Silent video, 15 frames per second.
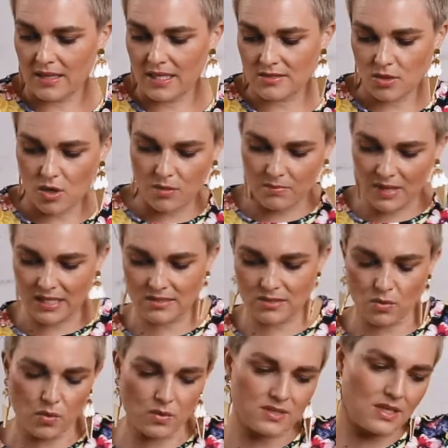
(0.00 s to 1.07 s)
There's no meat
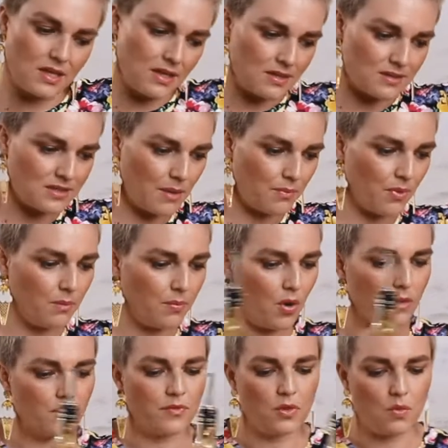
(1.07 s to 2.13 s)
sauce and then separate
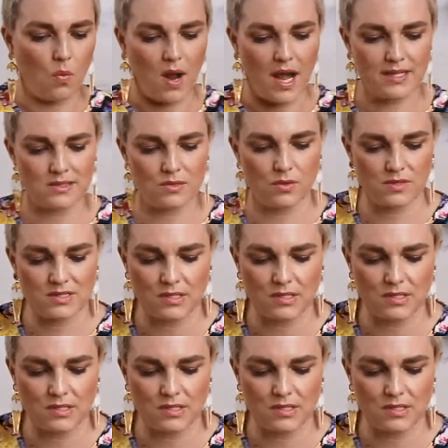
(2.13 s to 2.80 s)
pot for the white sauce.